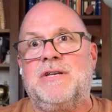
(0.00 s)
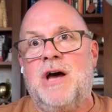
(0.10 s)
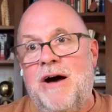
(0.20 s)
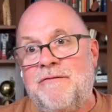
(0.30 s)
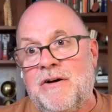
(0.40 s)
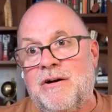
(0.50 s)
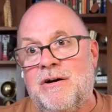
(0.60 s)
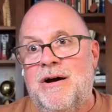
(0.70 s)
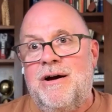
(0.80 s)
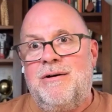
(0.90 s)
tougher,
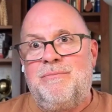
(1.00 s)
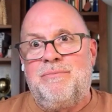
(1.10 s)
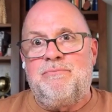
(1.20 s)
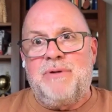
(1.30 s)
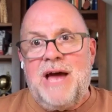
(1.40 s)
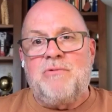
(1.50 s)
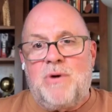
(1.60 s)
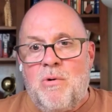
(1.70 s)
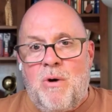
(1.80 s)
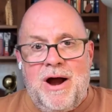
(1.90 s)
but that
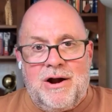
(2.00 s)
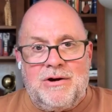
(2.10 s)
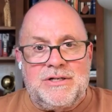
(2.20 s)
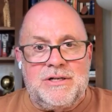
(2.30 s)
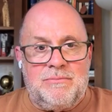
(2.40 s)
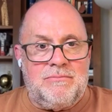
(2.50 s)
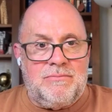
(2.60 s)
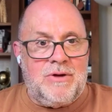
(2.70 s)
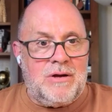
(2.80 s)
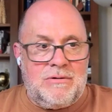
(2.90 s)
requires some
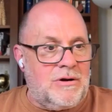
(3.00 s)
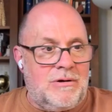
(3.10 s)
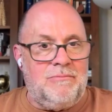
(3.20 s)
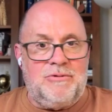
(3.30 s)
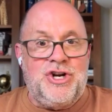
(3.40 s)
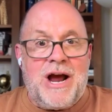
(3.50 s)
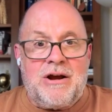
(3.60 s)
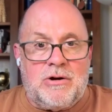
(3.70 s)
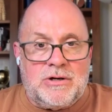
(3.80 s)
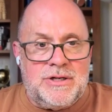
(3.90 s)

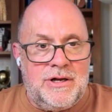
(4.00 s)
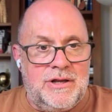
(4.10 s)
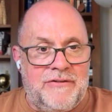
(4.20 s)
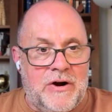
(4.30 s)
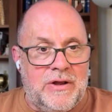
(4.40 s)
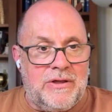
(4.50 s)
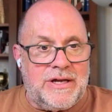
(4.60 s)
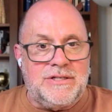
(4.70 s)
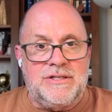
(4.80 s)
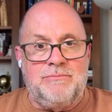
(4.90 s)
checkers at the very
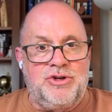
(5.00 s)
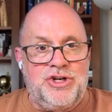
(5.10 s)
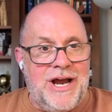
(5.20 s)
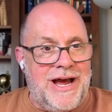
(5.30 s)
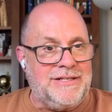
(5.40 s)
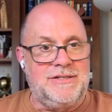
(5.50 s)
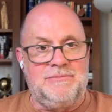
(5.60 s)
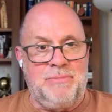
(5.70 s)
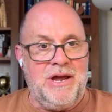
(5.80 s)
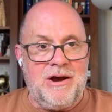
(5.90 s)
least, some chess,
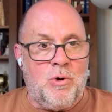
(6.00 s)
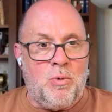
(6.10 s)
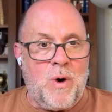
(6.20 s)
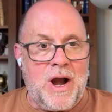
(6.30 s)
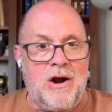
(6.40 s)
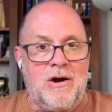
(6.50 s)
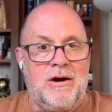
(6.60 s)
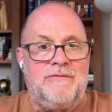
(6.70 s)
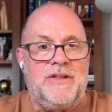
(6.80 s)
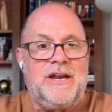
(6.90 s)
being aware
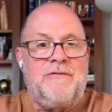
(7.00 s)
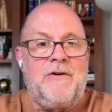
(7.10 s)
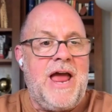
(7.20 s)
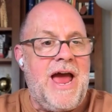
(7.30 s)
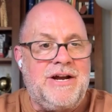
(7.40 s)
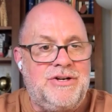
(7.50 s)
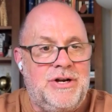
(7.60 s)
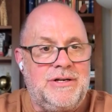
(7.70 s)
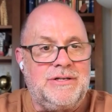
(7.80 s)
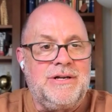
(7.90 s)
of the different
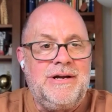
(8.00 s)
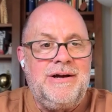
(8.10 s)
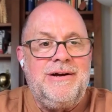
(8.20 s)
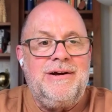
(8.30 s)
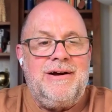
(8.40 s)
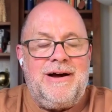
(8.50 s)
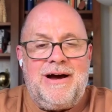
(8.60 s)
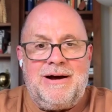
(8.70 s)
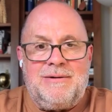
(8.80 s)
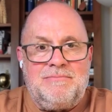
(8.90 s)
actions
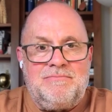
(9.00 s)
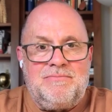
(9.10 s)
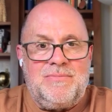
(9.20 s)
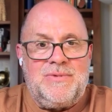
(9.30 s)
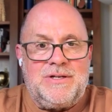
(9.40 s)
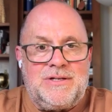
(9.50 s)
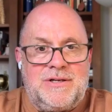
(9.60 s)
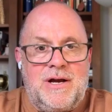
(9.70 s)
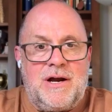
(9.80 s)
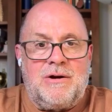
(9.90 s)
that's
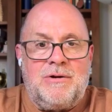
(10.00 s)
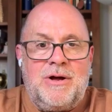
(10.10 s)
there.